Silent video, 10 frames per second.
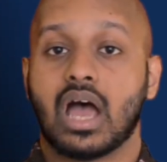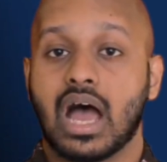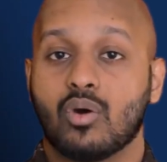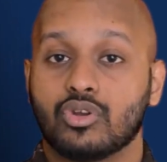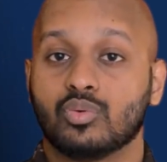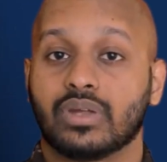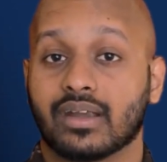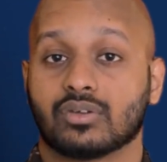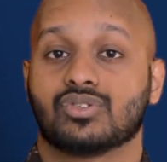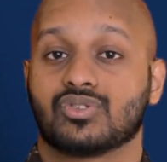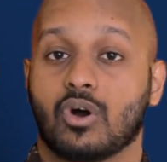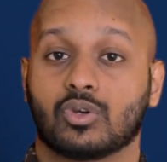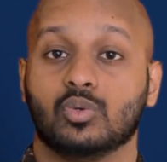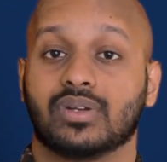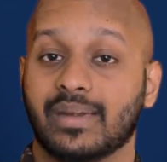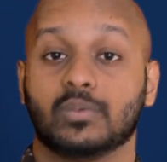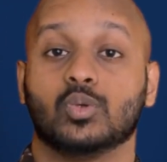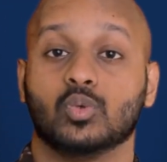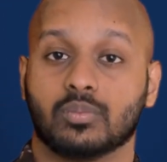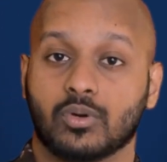How do you get a SOC 2 Type
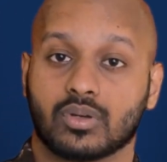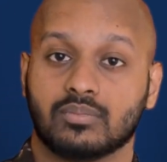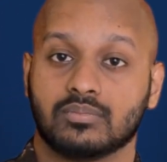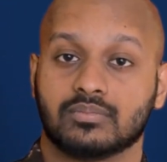2 report?